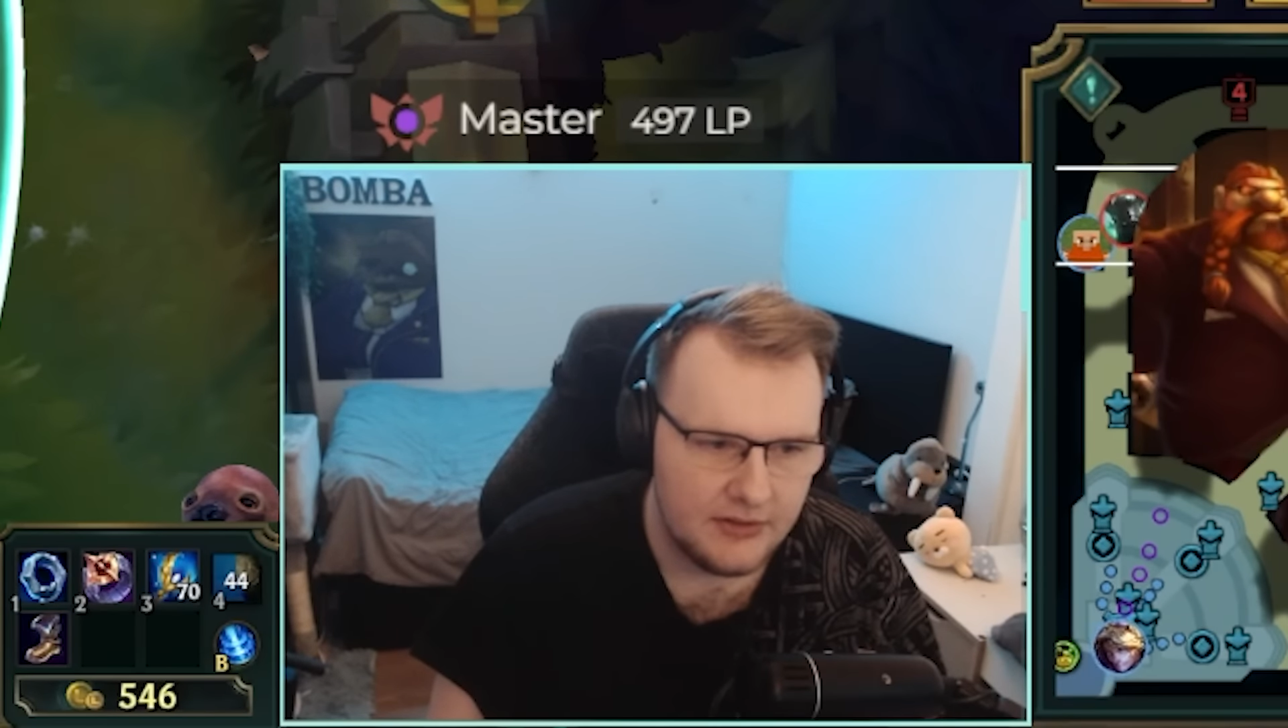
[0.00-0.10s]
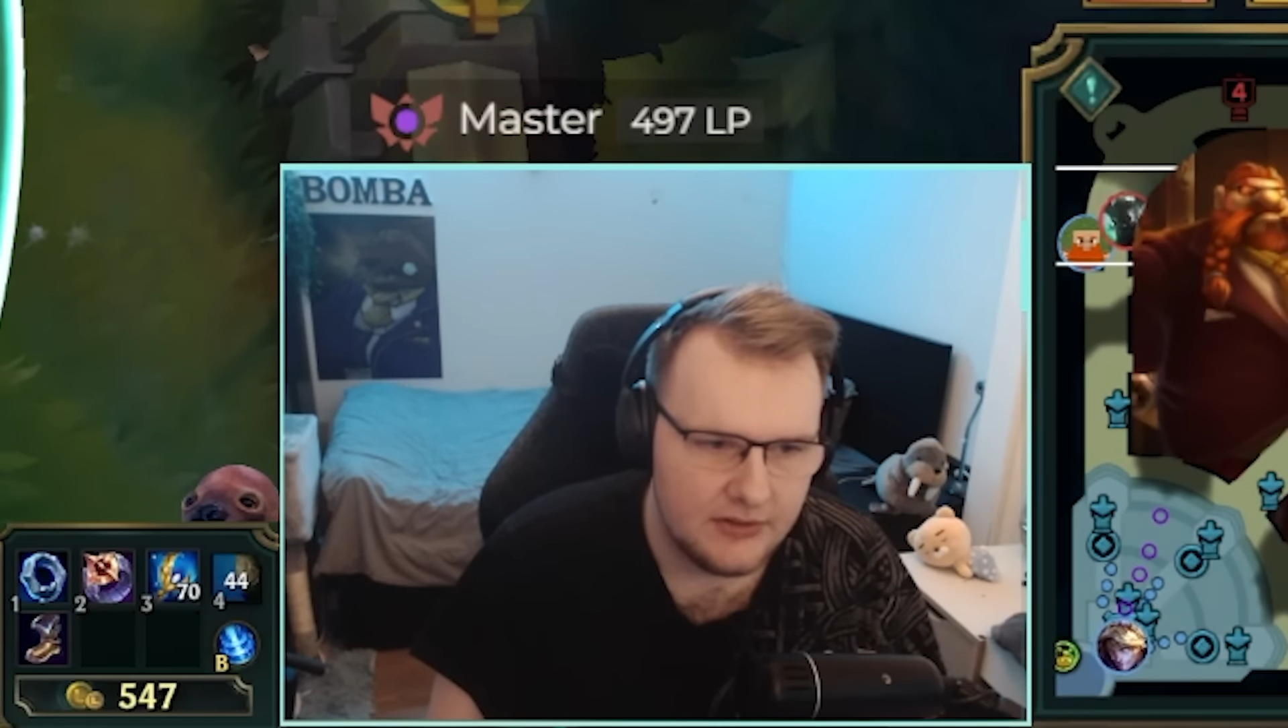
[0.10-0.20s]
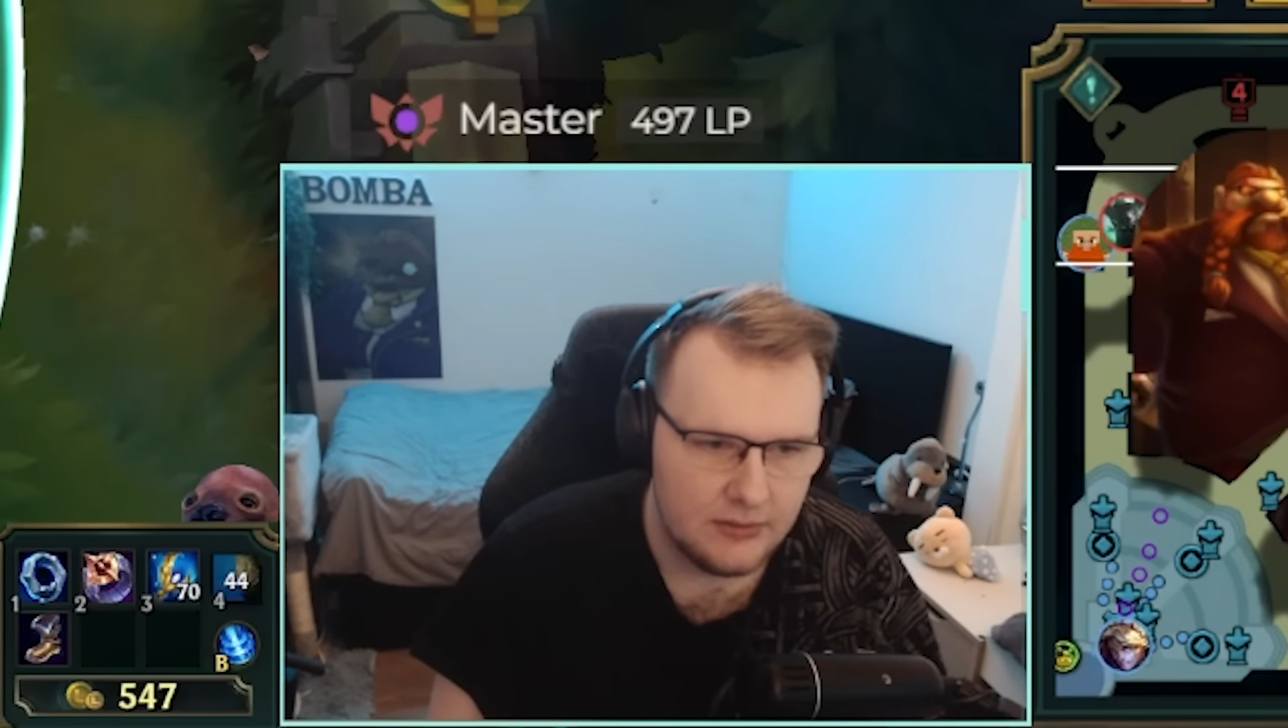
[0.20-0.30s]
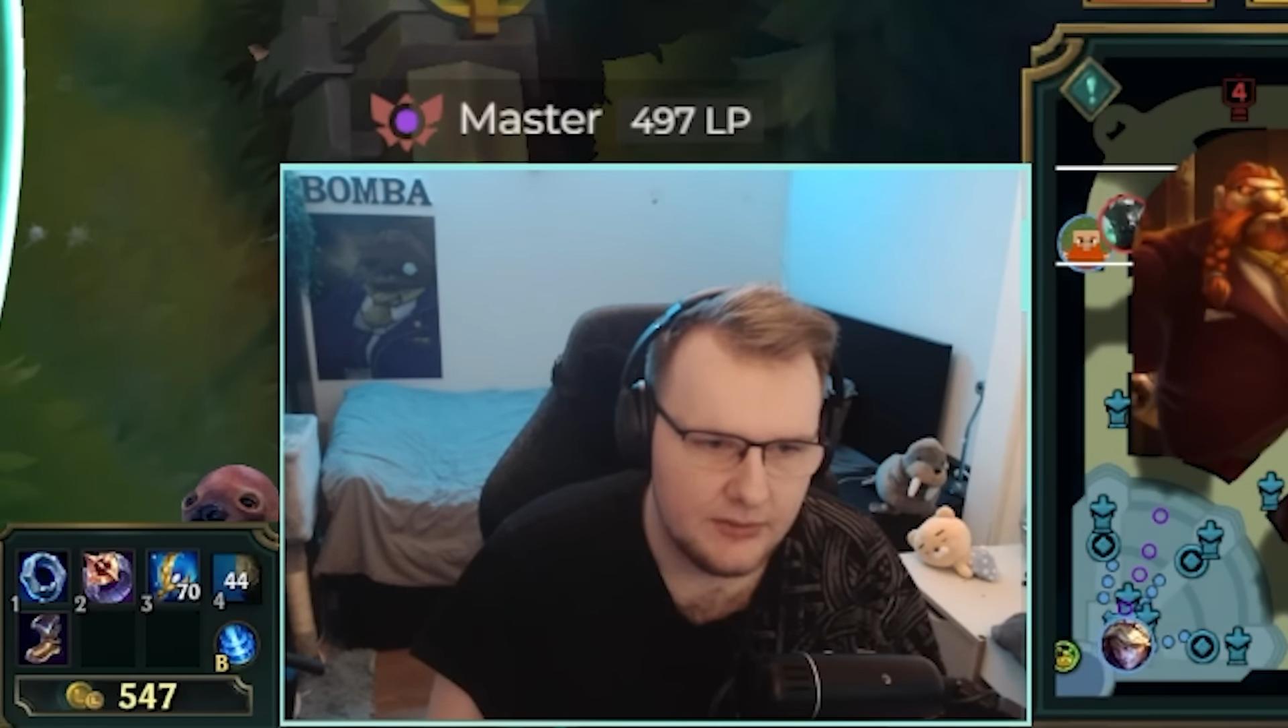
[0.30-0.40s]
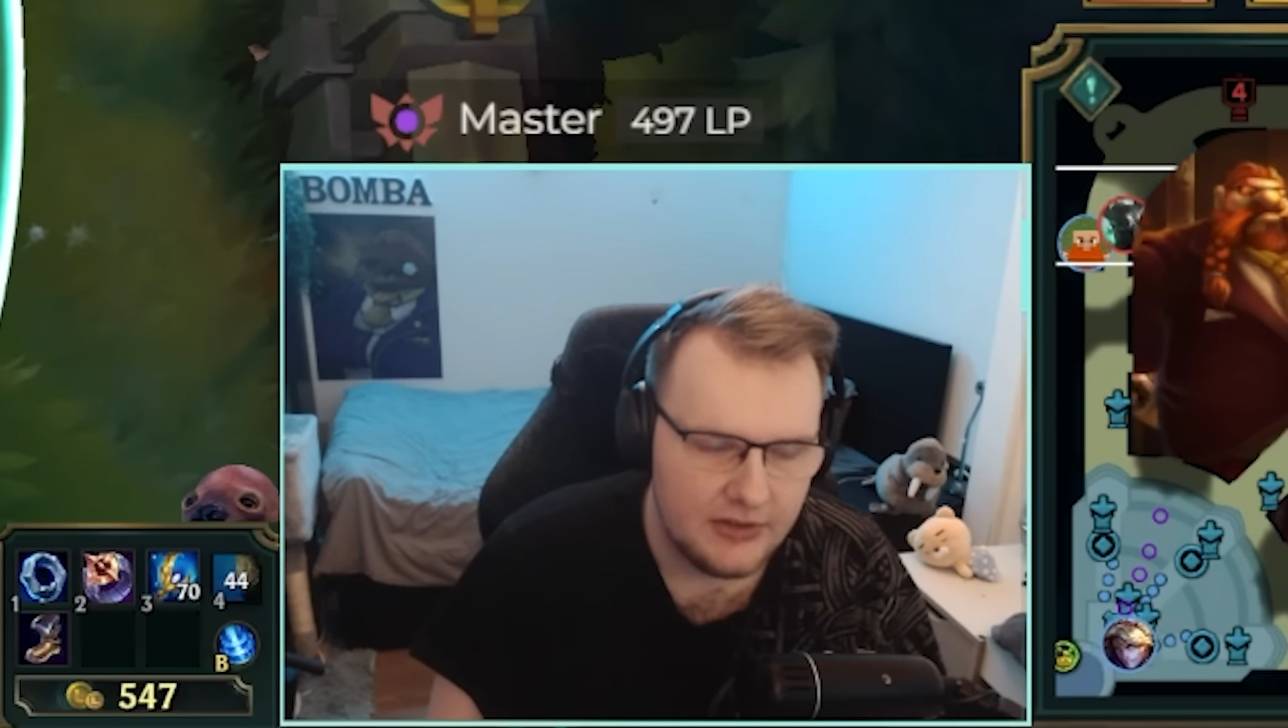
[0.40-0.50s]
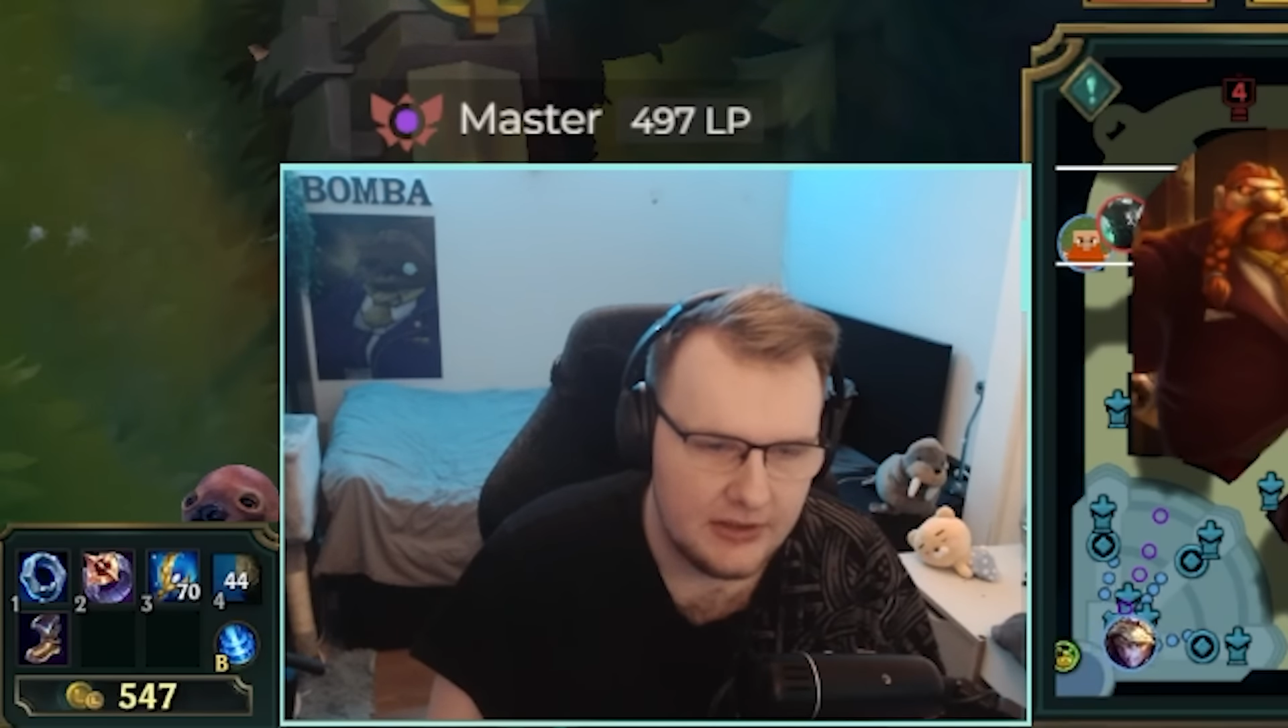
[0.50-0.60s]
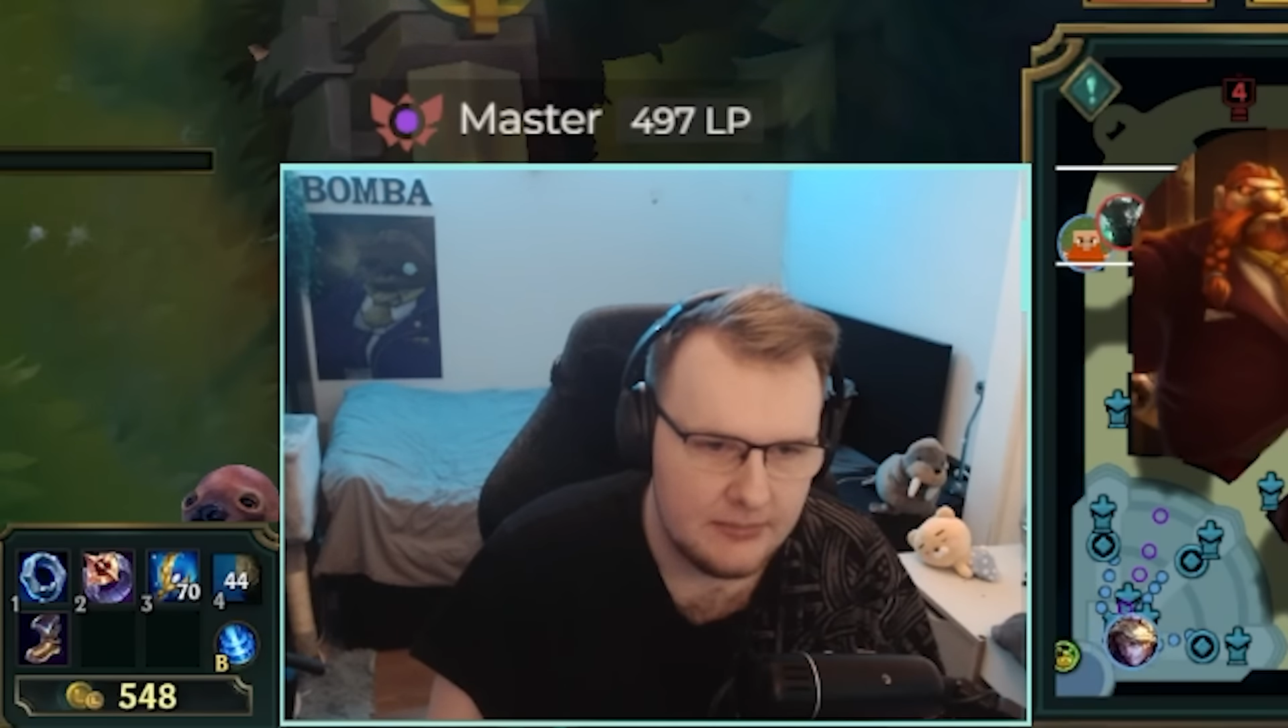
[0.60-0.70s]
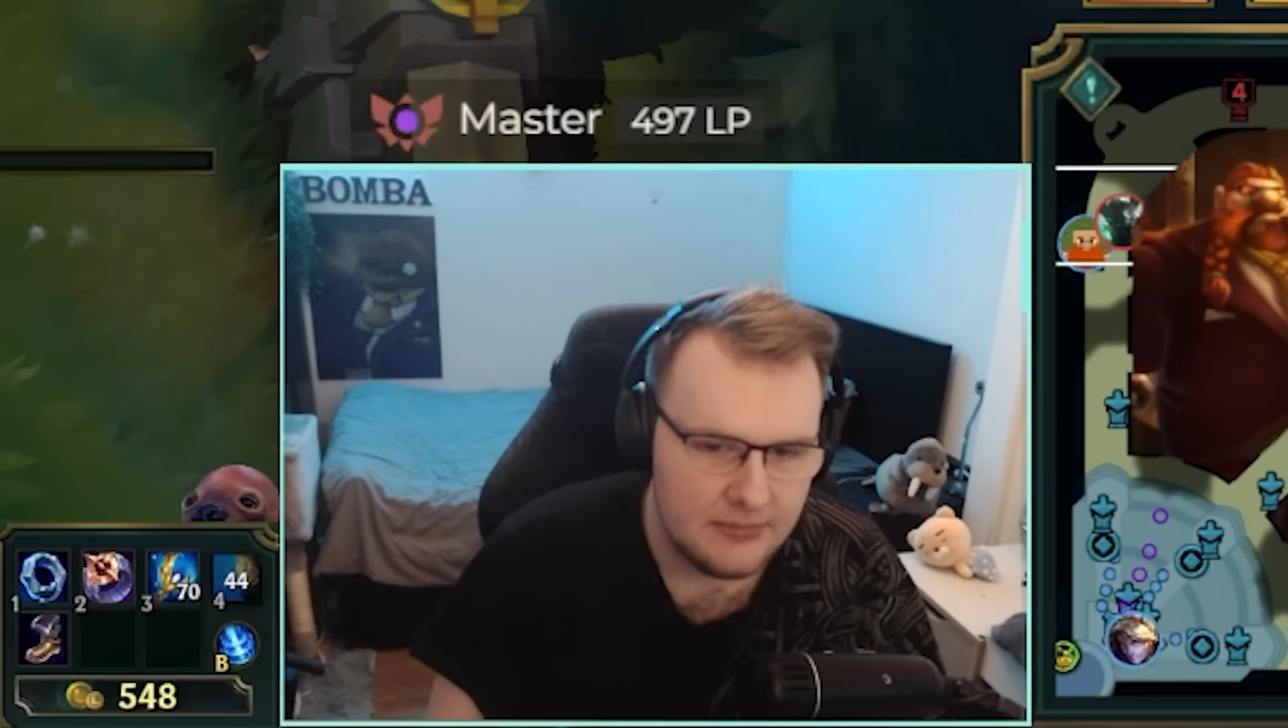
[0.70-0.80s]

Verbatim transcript: single time.